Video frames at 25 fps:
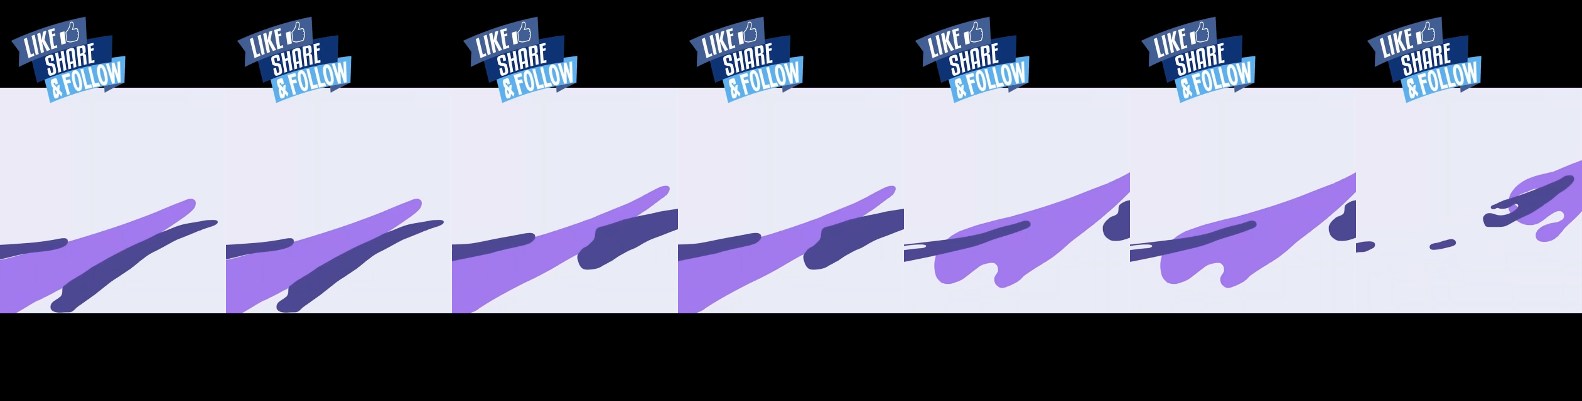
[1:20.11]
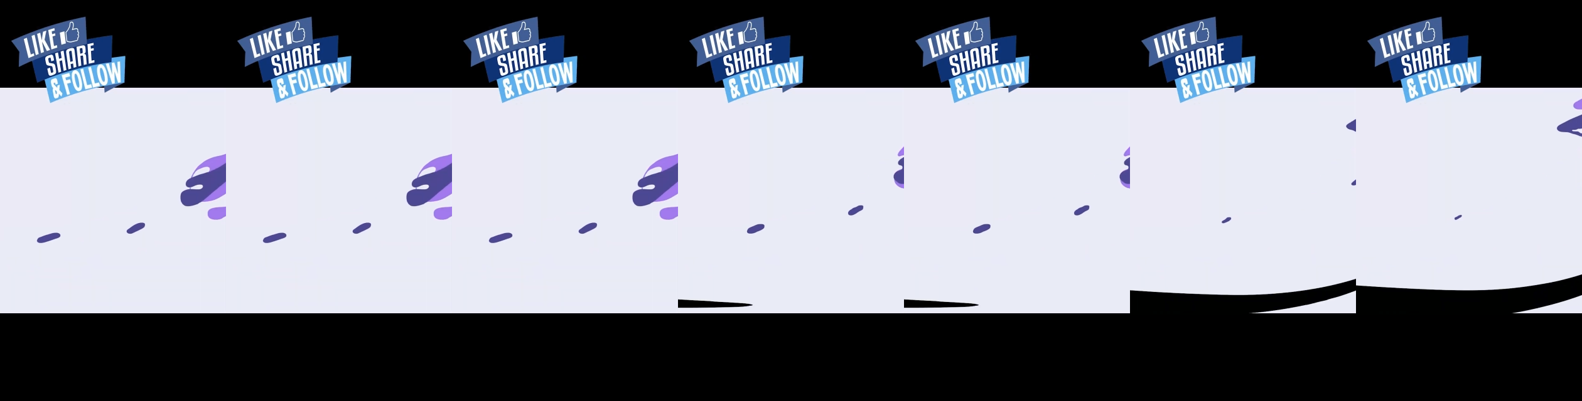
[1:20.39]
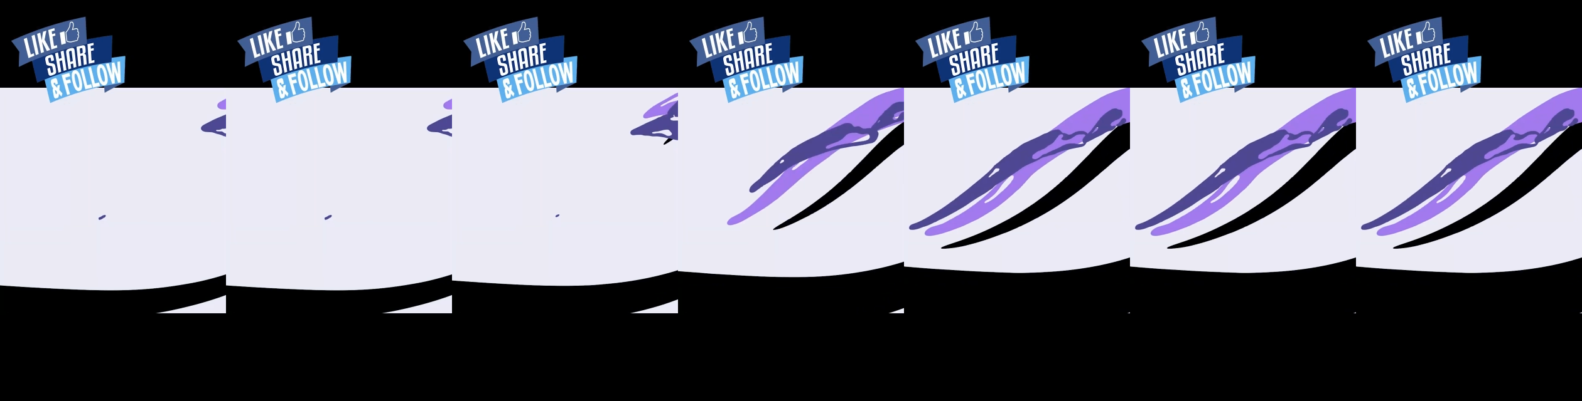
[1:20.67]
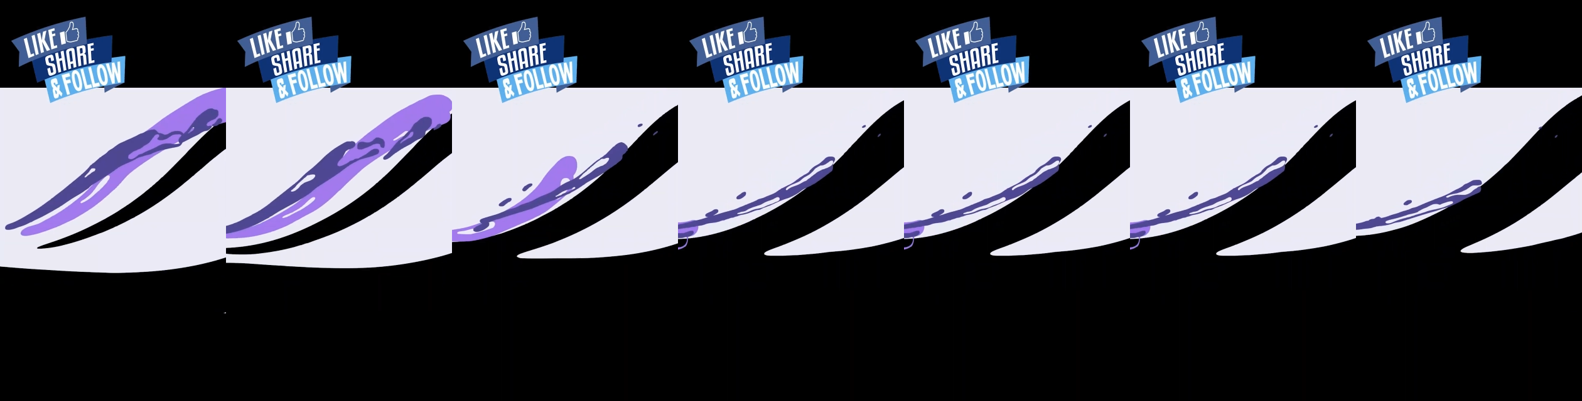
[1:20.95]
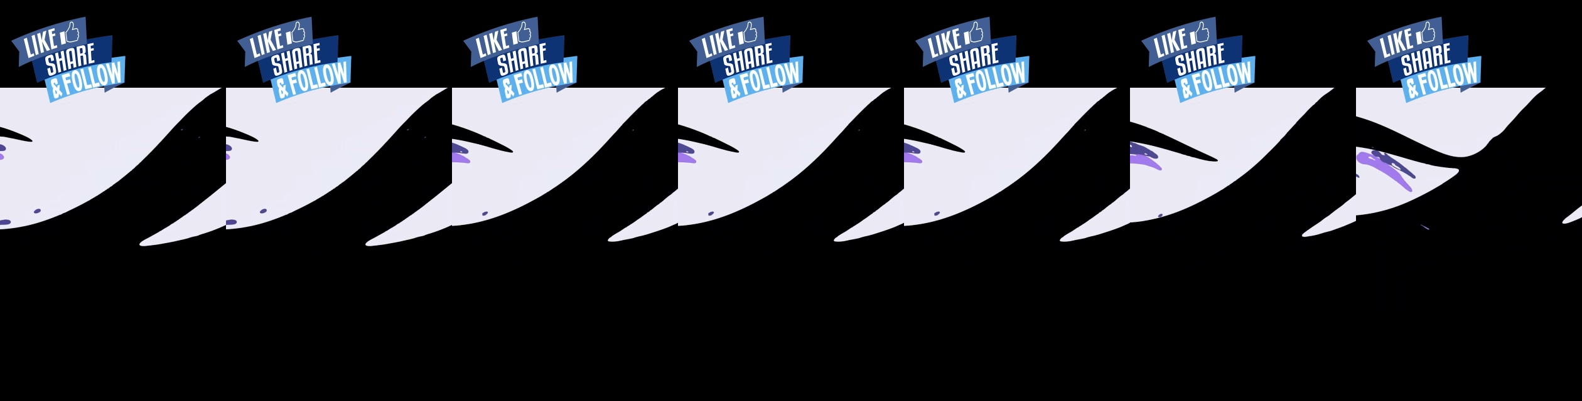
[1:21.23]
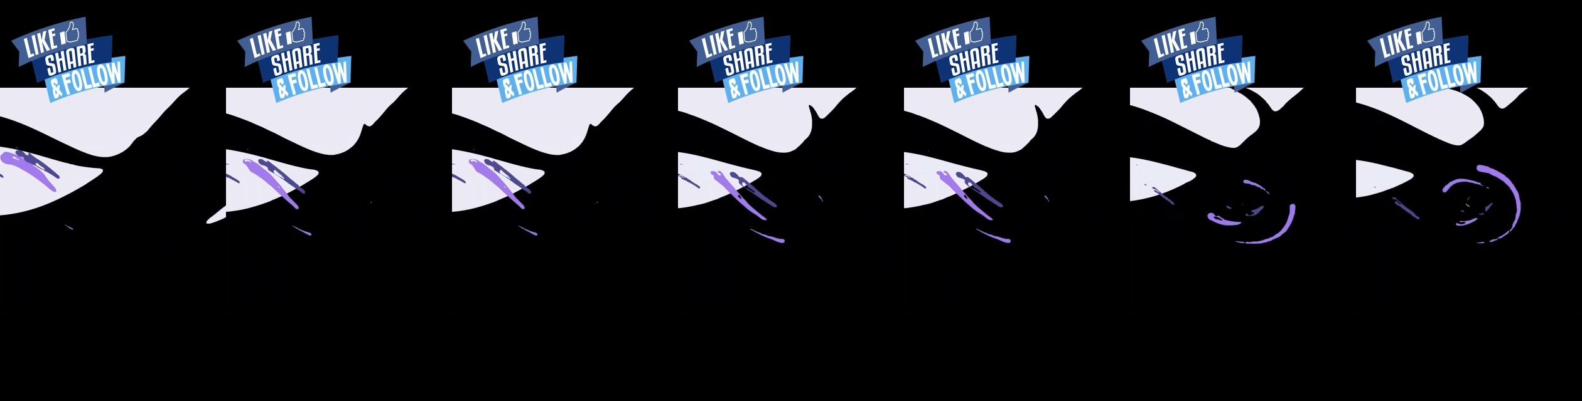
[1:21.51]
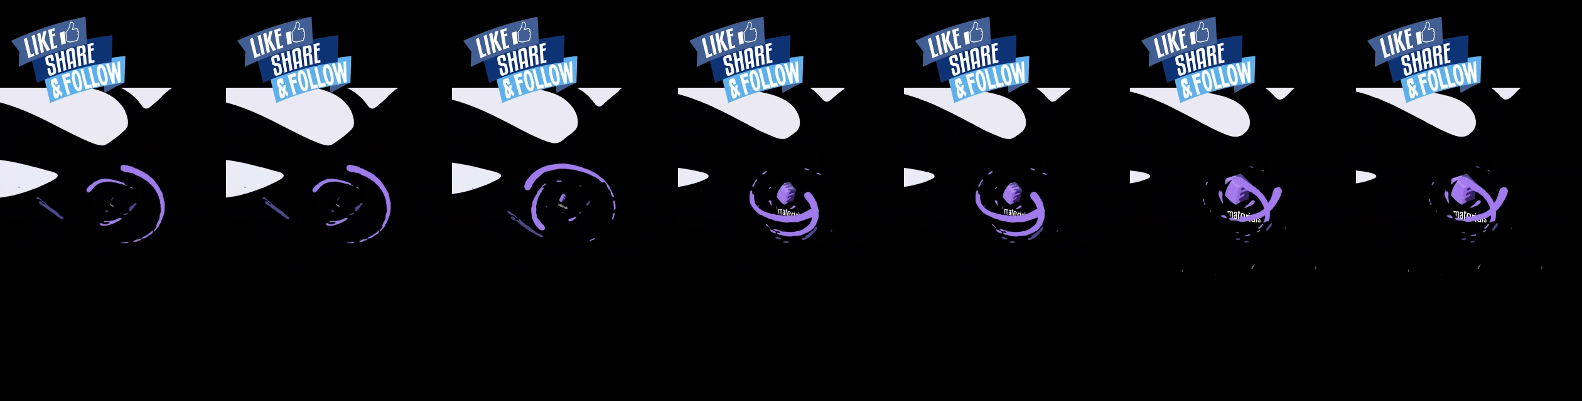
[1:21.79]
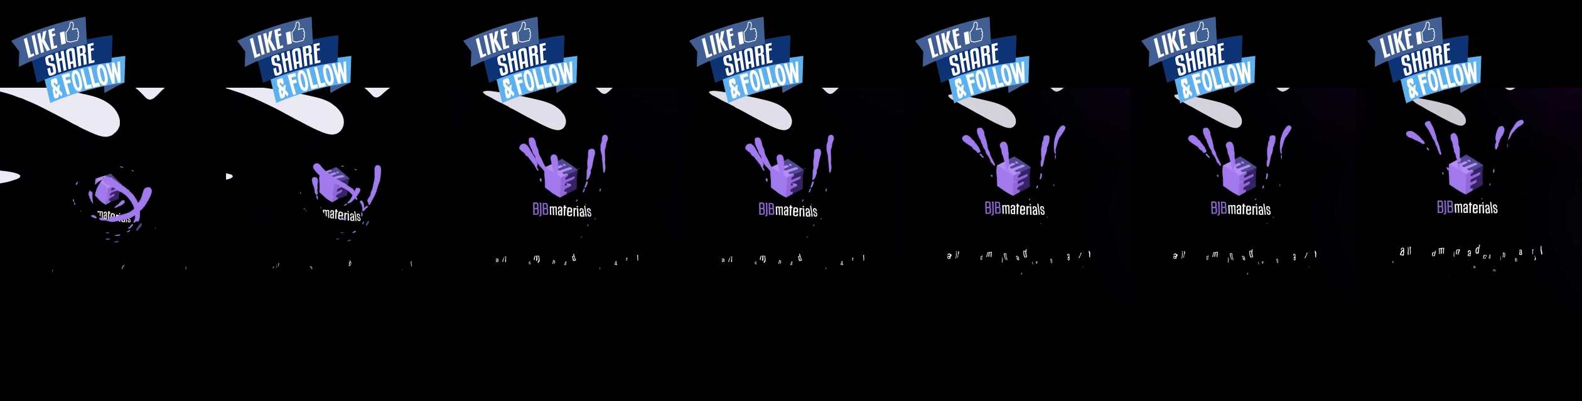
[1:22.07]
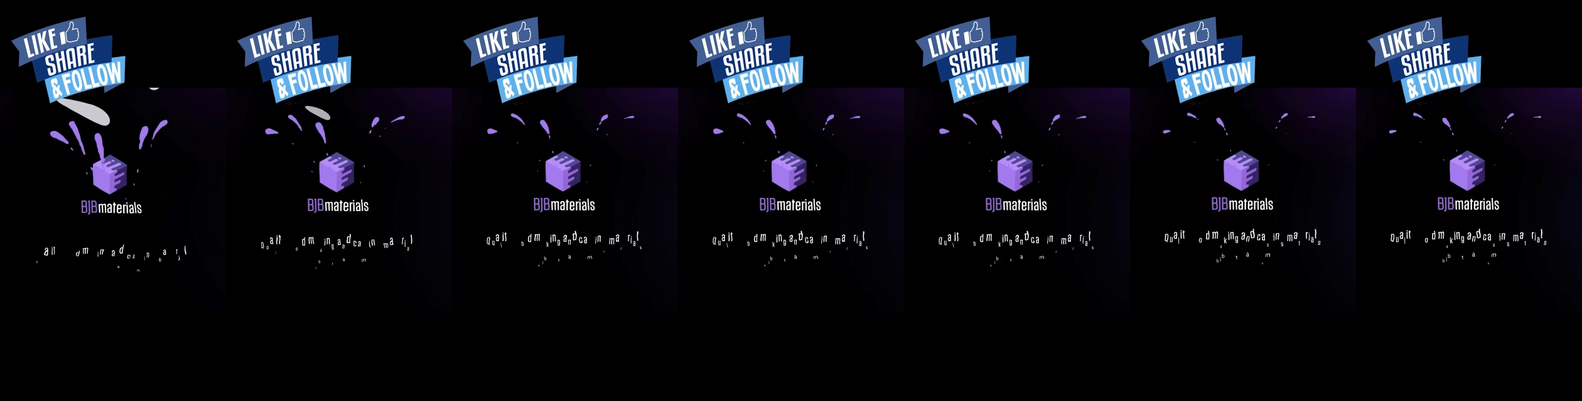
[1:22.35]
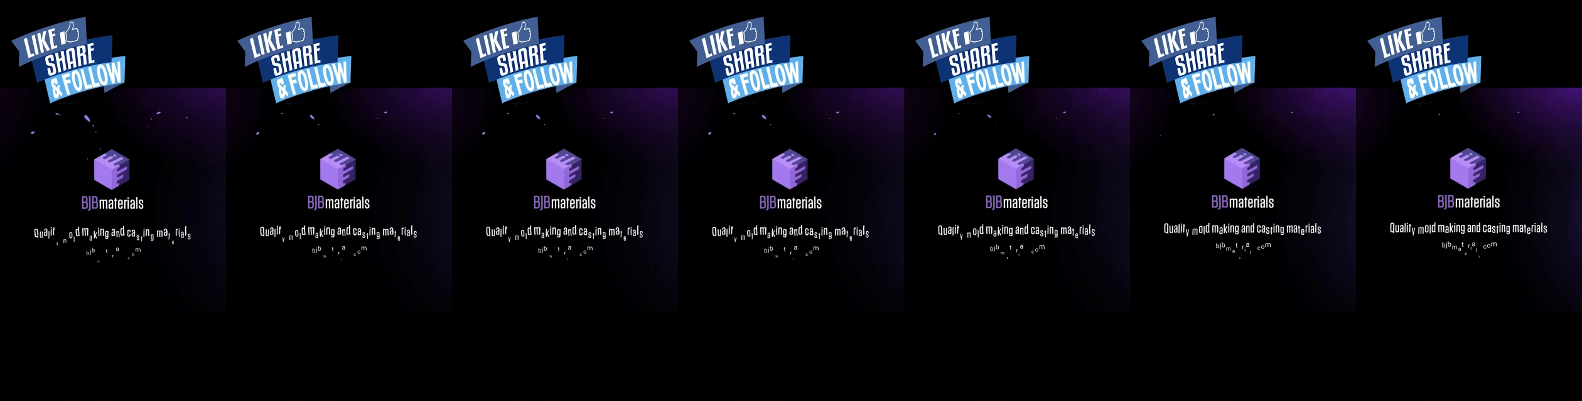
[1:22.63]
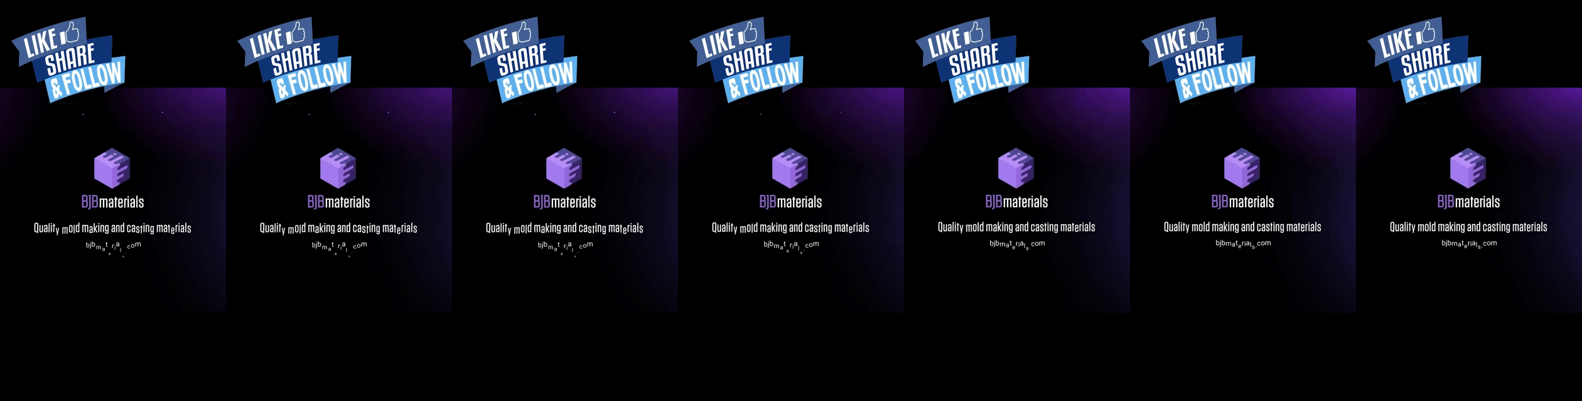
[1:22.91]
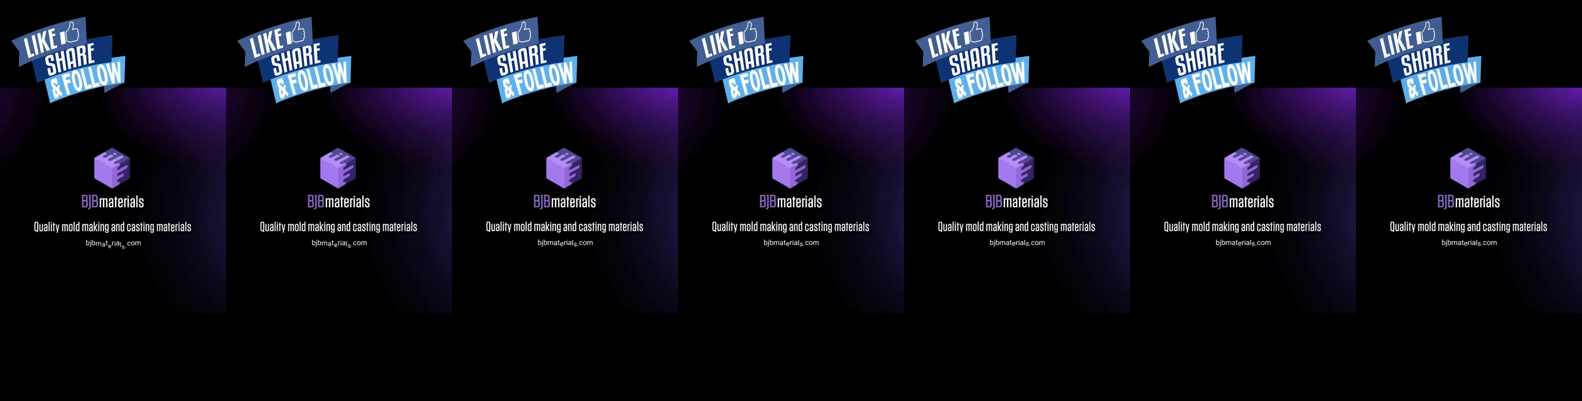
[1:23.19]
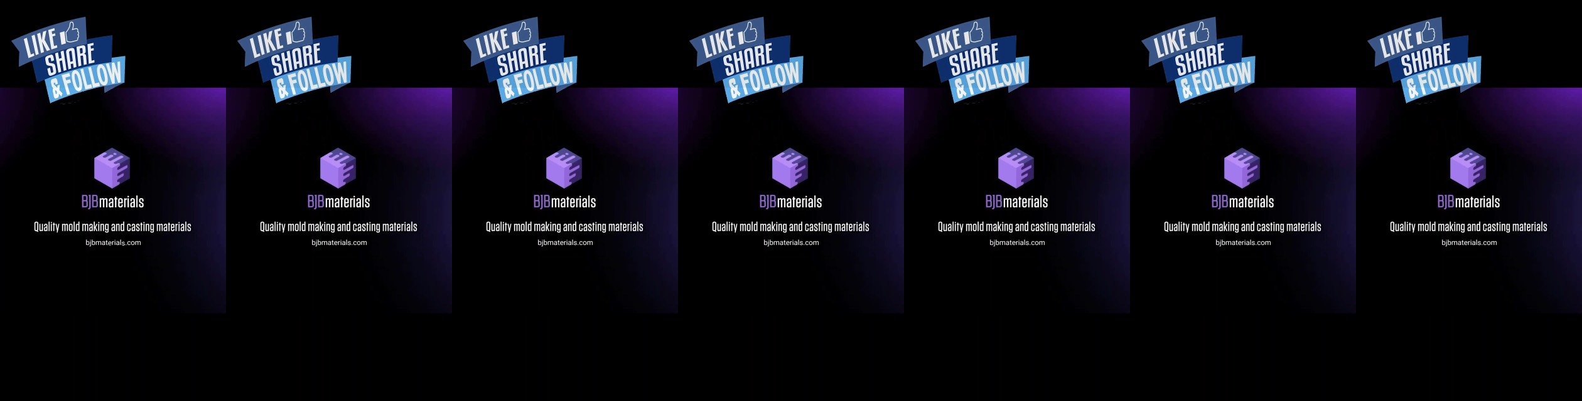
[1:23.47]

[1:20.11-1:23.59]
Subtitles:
Nobody's mouth can be seen.